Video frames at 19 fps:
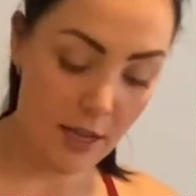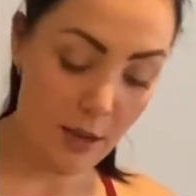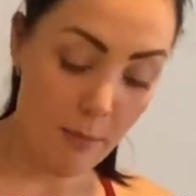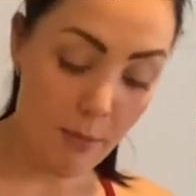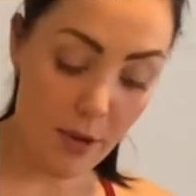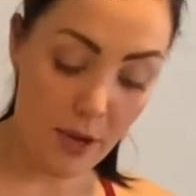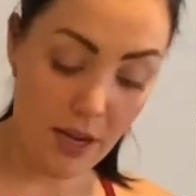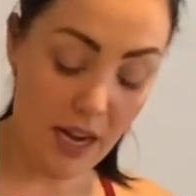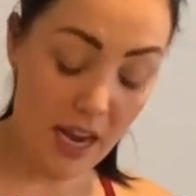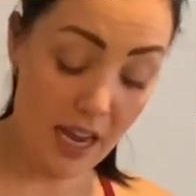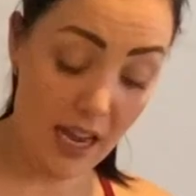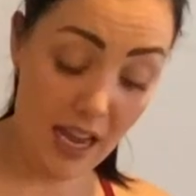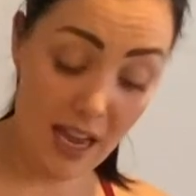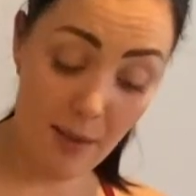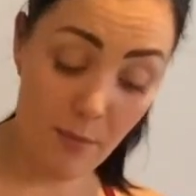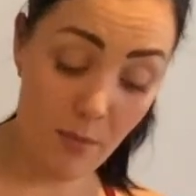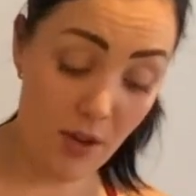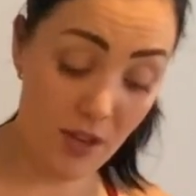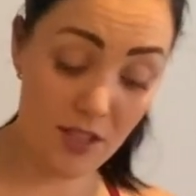But I
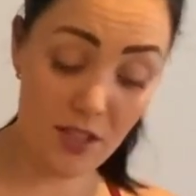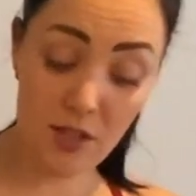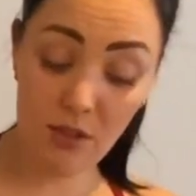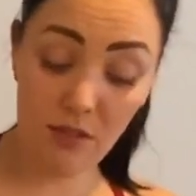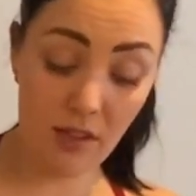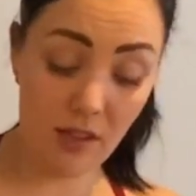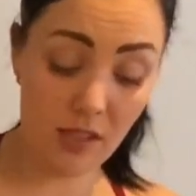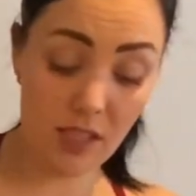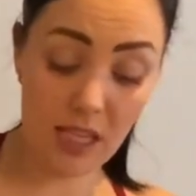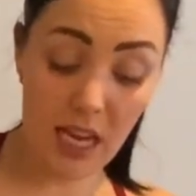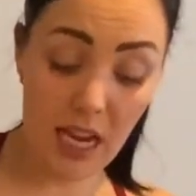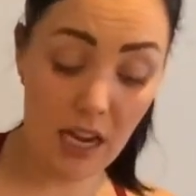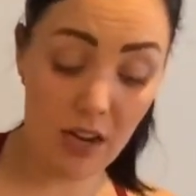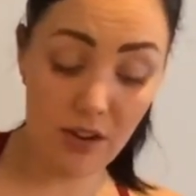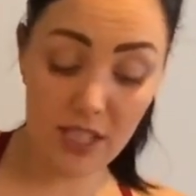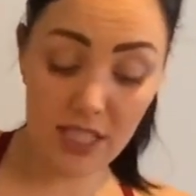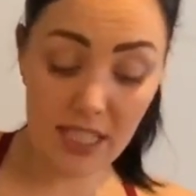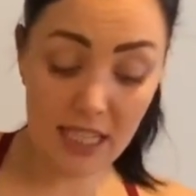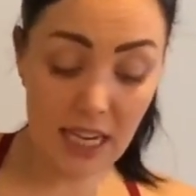am on 2,000
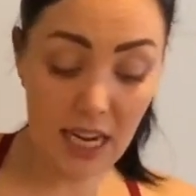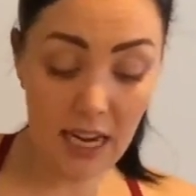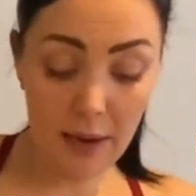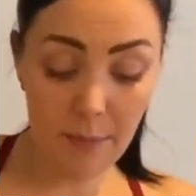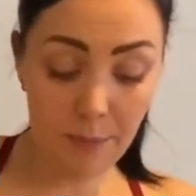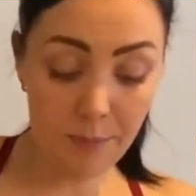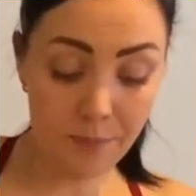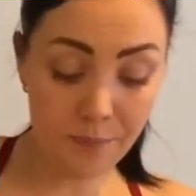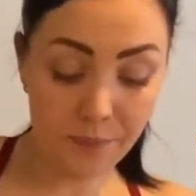calories a day,